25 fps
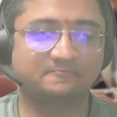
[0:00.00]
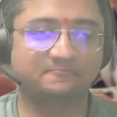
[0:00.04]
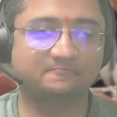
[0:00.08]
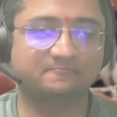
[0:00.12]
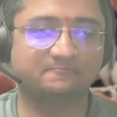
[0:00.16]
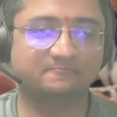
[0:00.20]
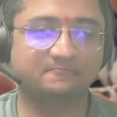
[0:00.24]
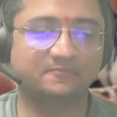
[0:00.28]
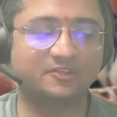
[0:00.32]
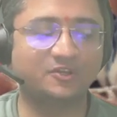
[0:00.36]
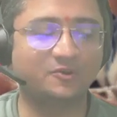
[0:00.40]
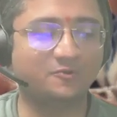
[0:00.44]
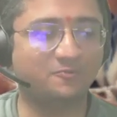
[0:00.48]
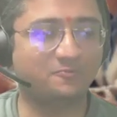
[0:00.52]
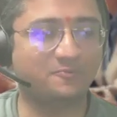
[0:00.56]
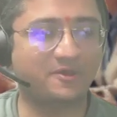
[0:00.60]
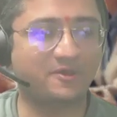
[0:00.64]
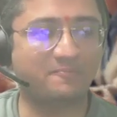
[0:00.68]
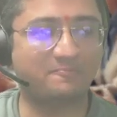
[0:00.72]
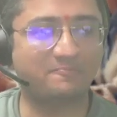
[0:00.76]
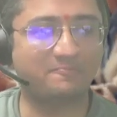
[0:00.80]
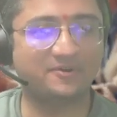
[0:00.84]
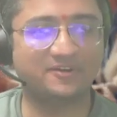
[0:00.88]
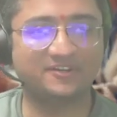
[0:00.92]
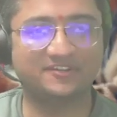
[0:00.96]
new
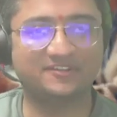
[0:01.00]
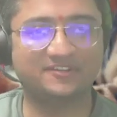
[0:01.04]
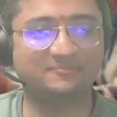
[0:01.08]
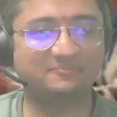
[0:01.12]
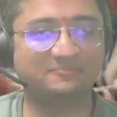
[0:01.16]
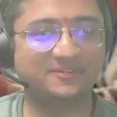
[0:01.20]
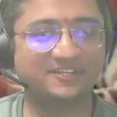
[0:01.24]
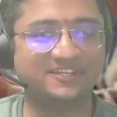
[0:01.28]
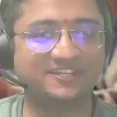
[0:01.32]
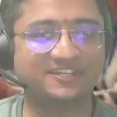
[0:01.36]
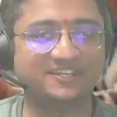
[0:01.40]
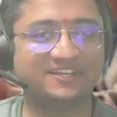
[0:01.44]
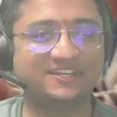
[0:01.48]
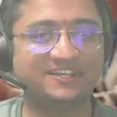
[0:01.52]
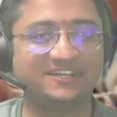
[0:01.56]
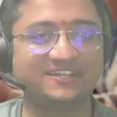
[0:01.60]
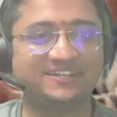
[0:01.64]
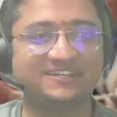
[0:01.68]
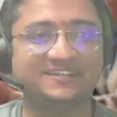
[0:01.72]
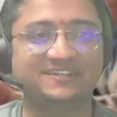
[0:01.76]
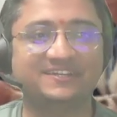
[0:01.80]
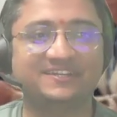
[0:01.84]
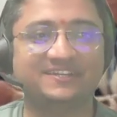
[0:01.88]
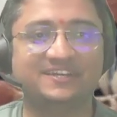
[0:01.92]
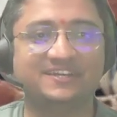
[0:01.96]
members, especially.
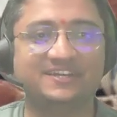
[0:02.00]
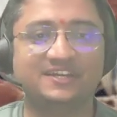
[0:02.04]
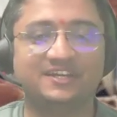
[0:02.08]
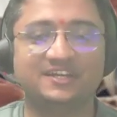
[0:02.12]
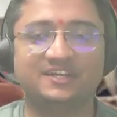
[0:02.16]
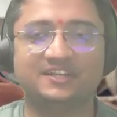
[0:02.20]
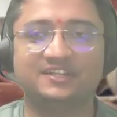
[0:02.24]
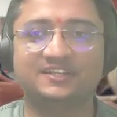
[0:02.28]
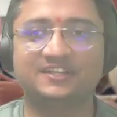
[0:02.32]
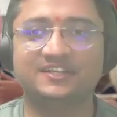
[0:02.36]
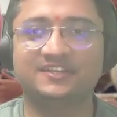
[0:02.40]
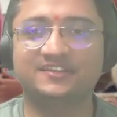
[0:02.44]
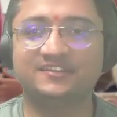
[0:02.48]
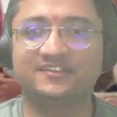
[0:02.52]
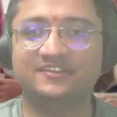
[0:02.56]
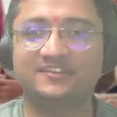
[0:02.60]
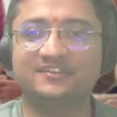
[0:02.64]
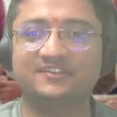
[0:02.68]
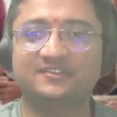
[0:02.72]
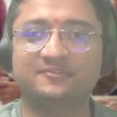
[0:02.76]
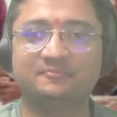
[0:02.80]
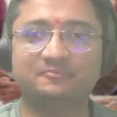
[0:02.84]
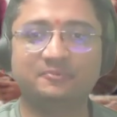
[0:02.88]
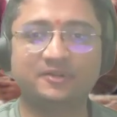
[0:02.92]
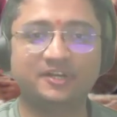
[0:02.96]
This
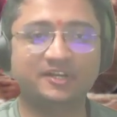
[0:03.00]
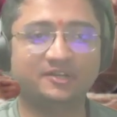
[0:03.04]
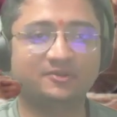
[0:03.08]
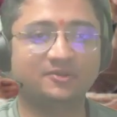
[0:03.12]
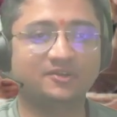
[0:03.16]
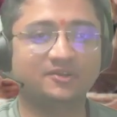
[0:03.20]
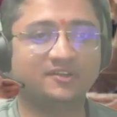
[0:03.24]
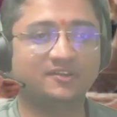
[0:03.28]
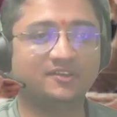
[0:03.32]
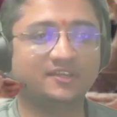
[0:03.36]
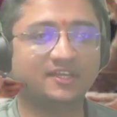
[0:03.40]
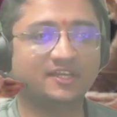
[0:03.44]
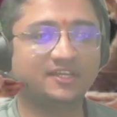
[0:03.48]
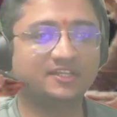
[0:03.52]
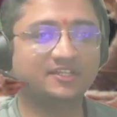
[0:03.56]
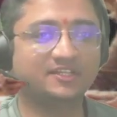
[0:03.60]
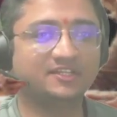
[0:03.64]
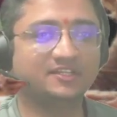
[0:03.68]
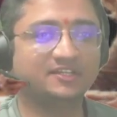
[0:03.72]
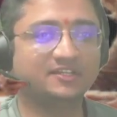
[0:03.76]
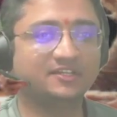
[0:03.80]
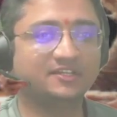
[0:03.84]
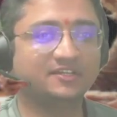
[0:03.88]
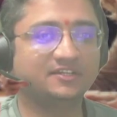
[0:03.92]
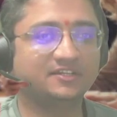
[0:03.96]
particular
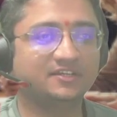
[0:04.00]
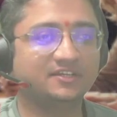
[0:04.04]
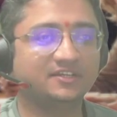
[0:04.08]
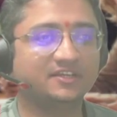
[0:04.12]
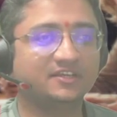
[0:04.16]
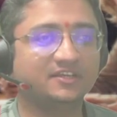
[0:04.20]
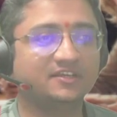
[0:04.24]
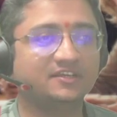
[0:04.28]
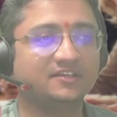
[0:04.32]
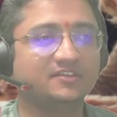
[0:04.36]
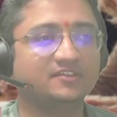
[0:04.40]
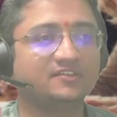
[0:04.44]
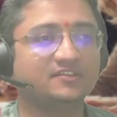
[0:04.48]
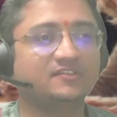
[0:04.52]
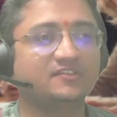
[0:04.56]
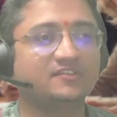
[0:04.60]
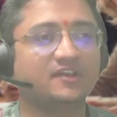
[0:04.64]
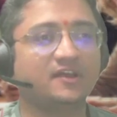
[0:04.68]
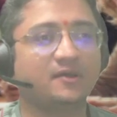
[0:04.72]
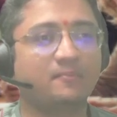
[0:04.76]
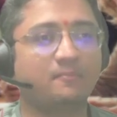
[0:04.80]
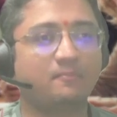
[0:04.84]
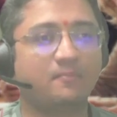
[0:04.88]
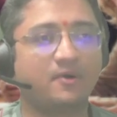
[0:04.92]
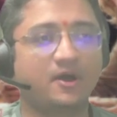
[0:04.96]
session is
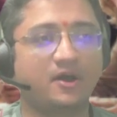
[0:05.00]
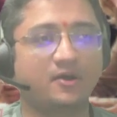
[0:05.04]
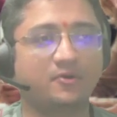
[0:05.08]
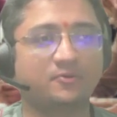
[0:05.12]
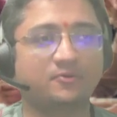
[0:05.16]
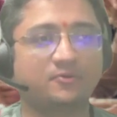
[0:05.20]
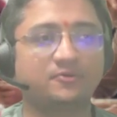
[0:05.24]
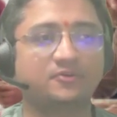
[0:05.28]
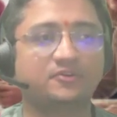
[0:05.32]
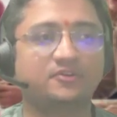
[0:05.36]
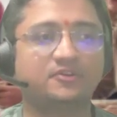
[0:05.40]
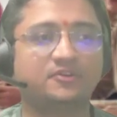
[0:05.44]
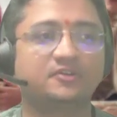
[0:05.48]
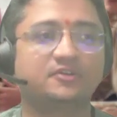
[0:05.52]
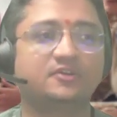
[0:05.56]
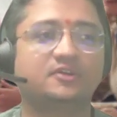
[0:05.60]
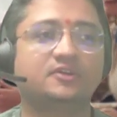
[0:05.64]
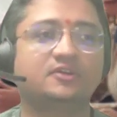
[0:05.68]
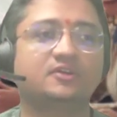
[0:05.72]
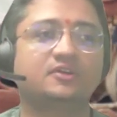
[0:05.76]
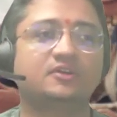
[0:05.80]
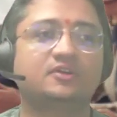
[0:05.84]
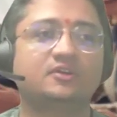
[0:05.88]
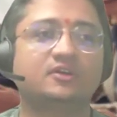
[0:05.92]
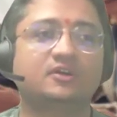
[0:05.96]
about
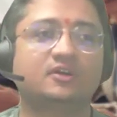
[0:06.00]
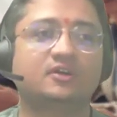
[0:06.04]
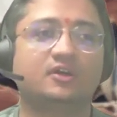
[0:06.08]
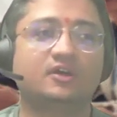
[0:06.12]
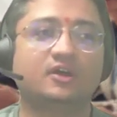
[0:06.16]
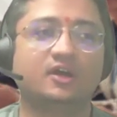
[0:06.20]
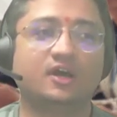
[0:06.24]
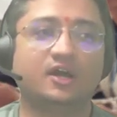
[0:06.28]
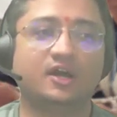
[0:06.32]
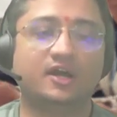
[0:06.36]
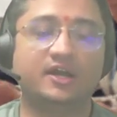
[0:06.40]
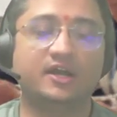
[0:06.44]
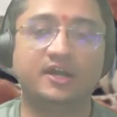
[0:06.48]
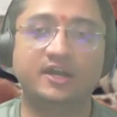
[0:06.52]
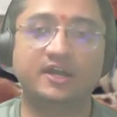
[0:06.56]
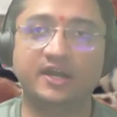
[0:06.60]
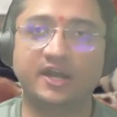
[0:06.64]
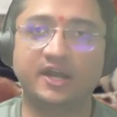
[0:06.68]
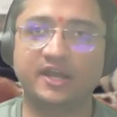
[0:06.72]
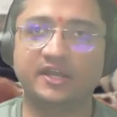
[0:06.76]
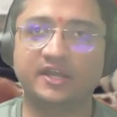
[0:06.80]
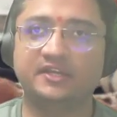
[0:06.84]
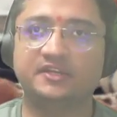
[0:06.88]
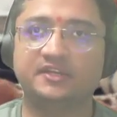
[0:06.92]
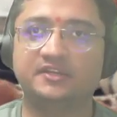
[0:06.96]
a
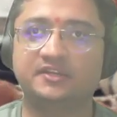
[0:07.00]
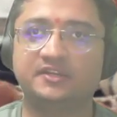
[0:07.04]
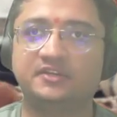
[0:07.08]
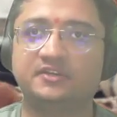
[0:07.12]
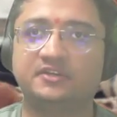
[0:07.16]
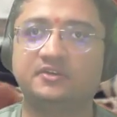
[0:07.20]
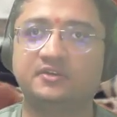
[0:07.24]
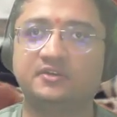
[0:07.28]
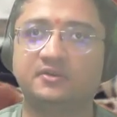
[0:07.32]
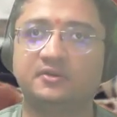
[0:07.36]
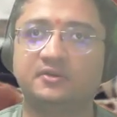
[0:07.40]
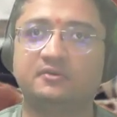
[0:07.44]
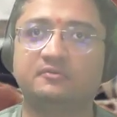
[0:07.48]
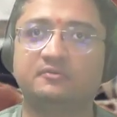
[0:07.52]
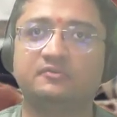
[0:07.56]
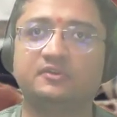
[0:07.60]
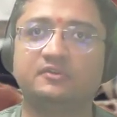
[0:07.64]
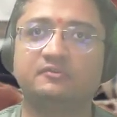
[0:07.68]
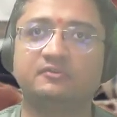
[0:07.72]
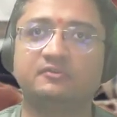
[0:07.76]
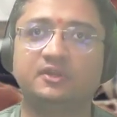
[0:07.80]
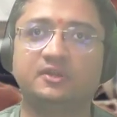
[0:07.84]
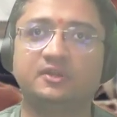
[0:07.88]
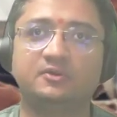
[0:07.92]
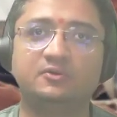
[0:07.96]
guide. We
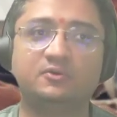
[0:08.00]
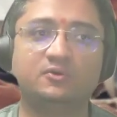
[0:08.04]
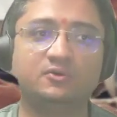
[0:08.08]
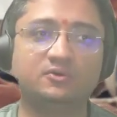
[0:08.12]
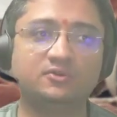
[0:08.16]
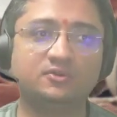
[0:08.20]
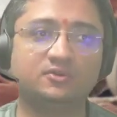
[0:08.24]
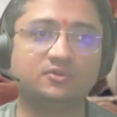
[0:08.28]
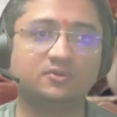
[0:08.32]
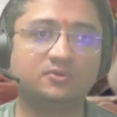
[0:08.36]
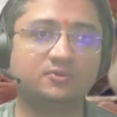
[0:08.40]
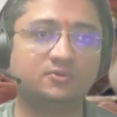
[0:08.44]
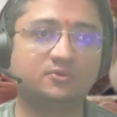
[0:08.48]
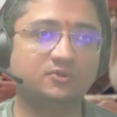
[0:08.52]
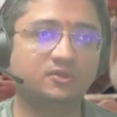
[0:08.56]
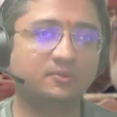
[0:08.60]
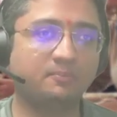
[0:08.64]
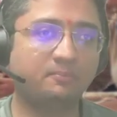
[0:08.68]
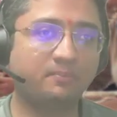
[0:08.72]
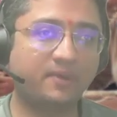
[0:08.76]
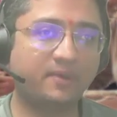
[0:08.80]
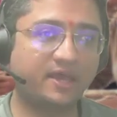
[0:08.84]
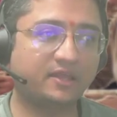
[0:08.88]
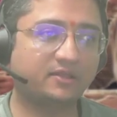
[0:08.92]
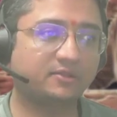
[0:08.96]
will go through the
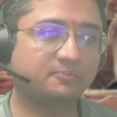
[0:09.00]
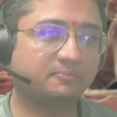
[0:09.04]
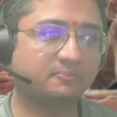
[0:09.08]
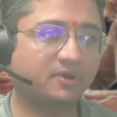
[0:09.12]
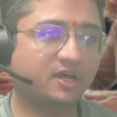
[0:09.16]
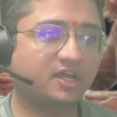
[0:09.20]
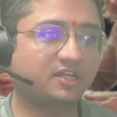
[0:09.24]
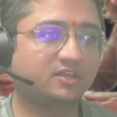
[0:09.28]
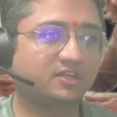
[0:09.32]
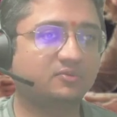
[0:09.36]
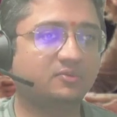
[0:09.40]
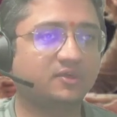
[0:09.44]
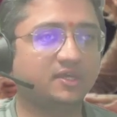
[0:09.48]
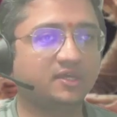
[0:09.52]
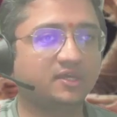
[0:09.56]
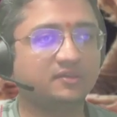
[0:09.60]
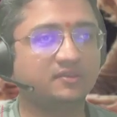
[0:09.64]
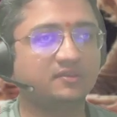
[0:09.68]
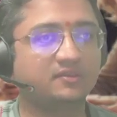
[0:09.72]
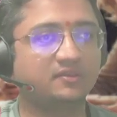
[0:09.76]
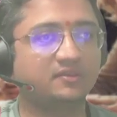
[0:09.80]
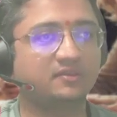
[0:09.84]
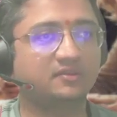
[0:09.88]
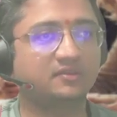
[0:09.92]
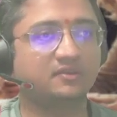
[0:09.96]
pathways
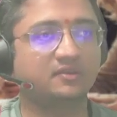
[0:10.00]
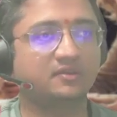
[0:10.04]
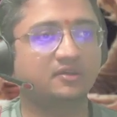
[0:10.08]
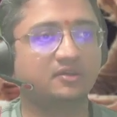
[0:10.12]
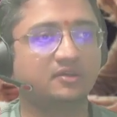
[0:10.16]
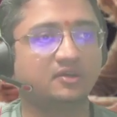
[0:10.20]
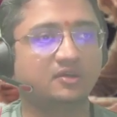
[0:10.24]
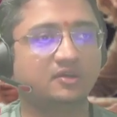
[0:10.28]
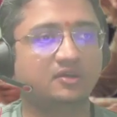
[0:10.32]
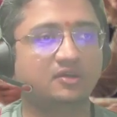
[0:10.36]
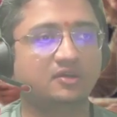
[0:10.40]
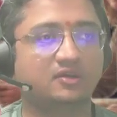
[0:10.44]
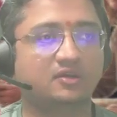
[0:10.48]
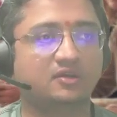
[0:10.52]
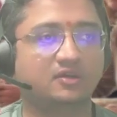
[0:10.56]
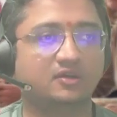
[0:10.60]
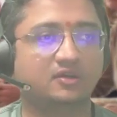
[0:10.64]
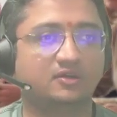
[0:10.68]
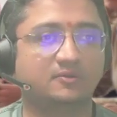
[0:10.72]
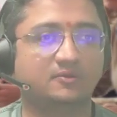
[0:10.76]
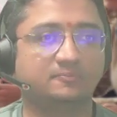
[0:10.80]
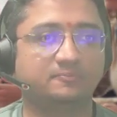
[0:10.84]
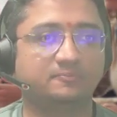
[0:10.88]
uh,